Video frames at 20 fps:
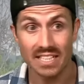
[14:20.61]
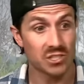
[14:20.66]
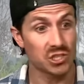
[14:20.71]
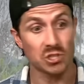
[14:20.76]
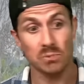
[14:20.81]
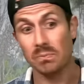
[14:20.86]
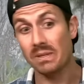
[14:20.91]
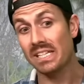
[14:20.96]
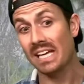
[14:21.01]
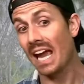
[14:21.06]
It
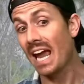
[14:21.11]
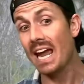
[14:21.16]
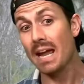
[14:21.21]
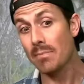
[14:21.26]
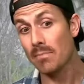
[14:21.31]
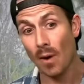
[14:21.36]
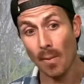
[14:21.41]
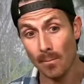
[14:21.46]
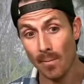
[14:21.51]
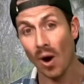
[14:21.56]
just
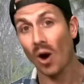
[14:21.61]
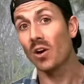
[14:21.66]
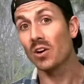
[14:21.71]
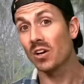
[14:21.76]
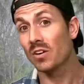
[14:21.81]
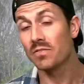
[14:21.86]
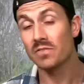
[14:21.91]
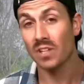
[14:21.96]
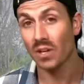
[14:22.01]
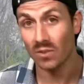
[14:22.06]
became a
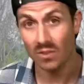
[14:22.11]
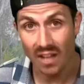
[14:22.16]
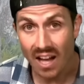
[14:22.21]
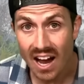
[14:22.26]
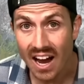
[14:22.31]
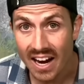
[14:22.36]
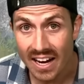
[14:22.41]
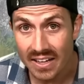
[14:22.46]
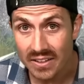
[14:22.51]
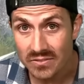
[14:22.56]
part of their
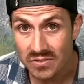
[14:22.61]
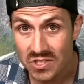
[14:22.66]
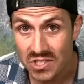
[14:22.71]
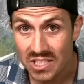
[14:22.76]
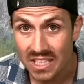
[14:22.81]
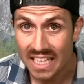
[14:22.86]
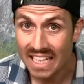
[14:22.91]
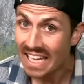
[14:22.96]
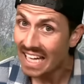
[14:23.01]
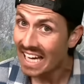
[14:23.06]

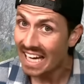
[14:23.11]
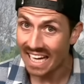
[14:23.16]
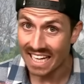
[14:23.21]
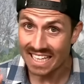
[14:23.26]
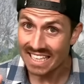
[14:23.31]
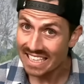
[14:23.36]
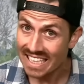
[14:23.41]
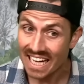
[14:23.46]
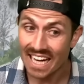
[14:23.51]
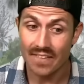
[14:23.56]
lives.
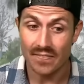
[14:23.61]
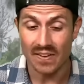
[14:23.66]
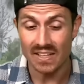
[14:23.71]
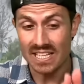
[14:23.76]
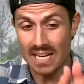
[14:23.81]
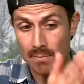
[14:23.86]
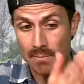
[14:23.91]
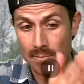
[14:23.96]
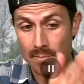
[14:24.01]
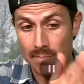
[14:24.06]
And again, they
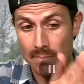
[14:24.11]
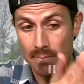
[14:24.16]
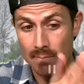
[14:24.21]
kept...